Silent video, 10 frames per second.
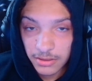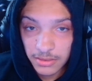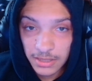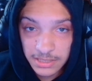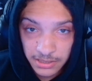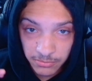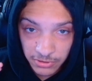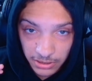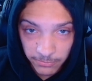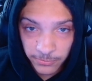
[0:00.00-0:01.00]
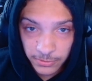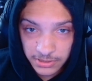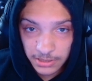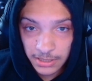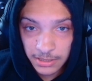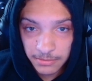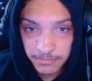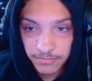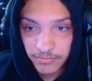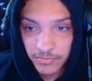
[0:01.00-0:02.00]
That's going to be it for today.
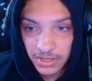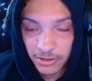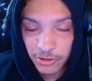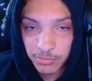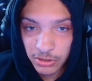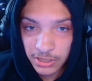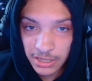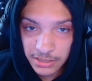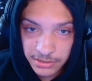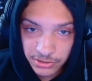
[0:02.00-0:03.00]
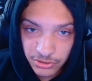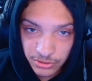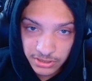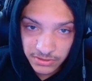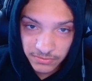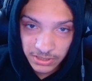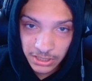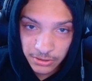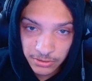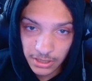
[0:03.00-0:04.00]
I hope you guys enjoyed this
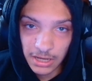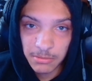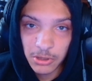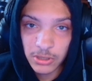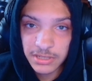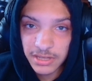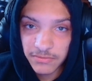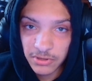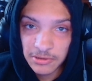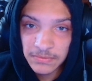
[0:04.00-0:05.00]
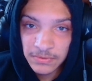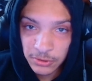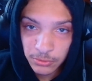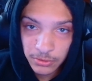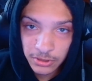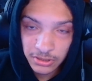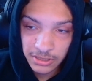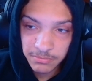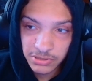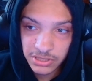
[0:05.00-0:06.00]
video. I'm going to give you a few
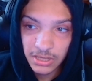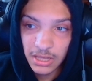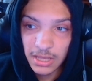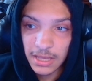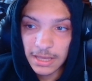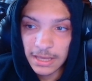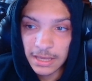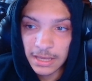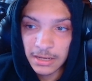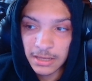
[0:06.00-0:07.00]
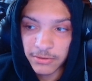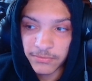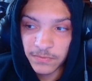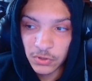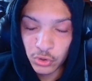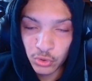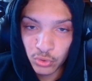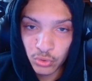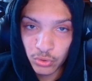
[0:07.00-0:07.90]
clips and a few